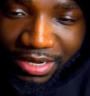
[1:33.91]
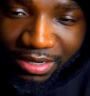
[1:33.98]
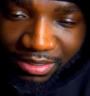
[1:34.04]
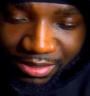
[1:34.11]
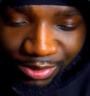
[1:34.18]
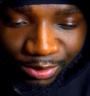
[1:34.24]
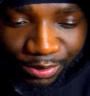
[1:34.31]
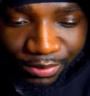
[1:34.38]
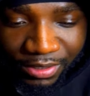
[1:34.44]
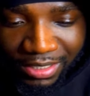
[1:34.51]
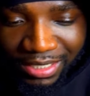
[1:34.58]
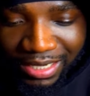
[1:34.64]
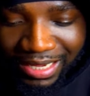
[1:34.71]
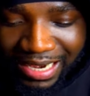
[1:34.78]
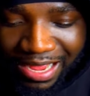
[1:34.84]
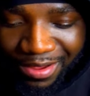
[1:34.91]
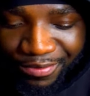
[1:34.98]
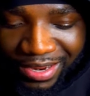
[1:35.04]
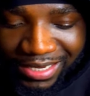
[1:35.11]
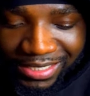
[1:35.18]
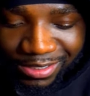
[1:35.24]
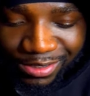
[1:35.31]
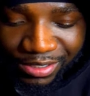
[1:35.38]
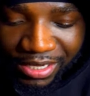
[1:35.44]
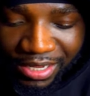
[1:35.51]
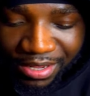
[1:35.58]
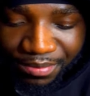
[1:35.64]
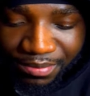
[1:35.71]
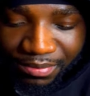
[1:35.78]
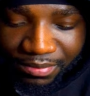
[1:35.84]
So, and I've reacted to him.